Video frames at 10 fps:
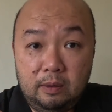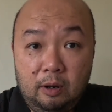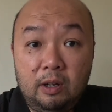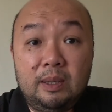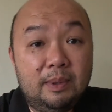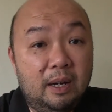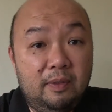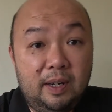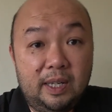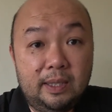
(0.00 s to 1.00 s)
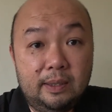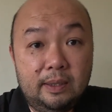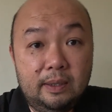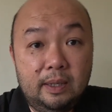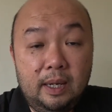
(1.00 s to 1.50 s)
hot dip
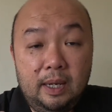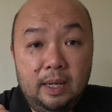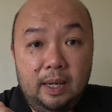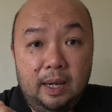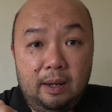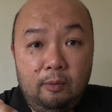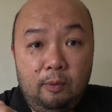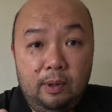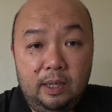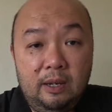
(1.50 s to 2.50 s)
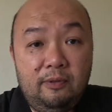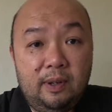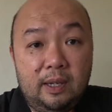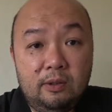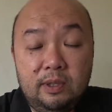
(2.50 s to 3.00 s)
galvanized, and if
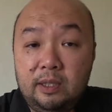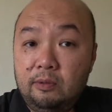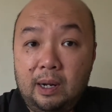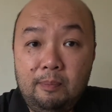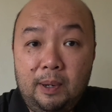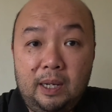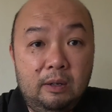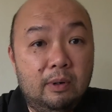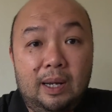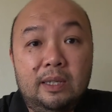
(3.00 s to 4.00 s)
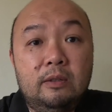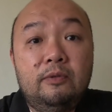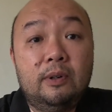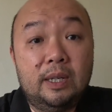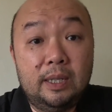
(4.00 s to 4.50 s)
they're using the right paint, it will last you
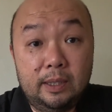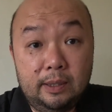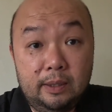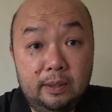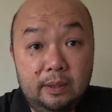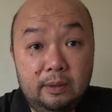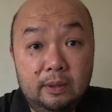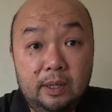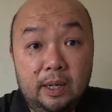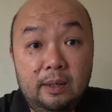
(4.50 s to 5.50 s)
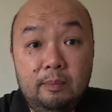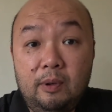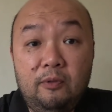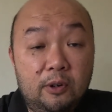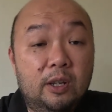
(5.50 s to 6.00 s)
for years, okay,
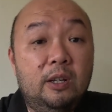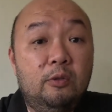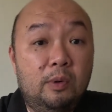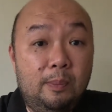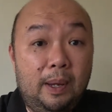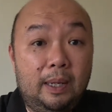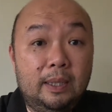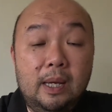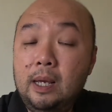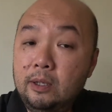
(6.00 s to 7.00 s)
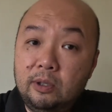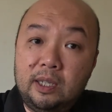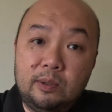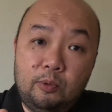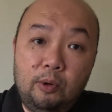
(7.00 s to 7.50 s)
before you need to repaint. So
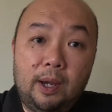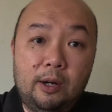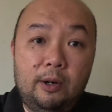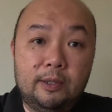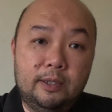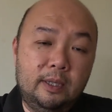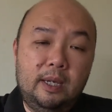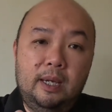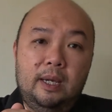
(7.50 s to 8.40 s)
there's pros and cons.